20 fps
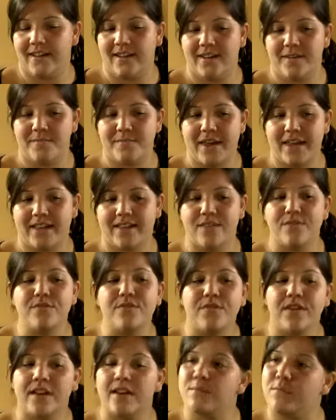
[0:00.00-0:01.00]
make them
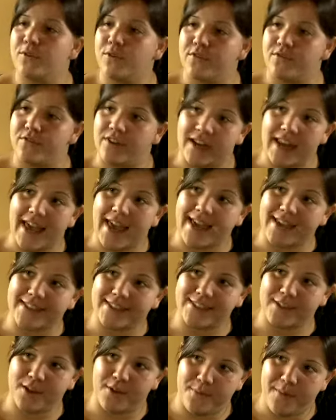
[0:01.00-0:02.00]
feel more
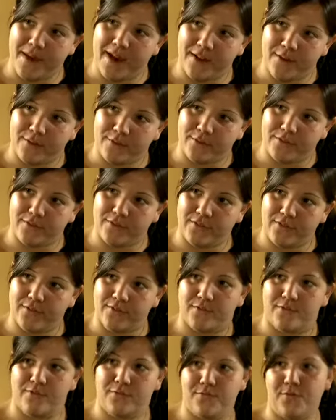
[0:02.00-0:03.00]
relaxed about
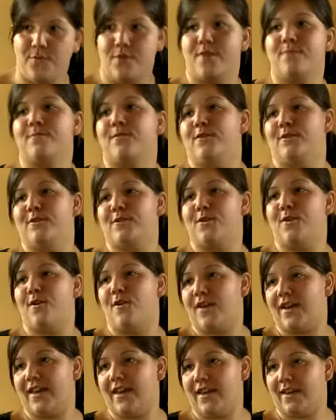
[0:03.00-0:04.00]
formal
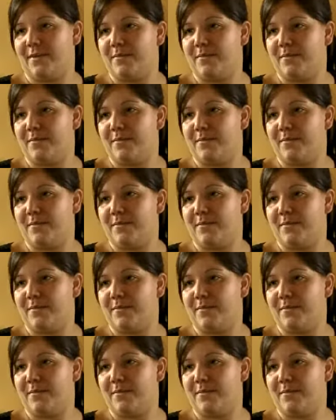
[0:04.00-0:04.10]
talking,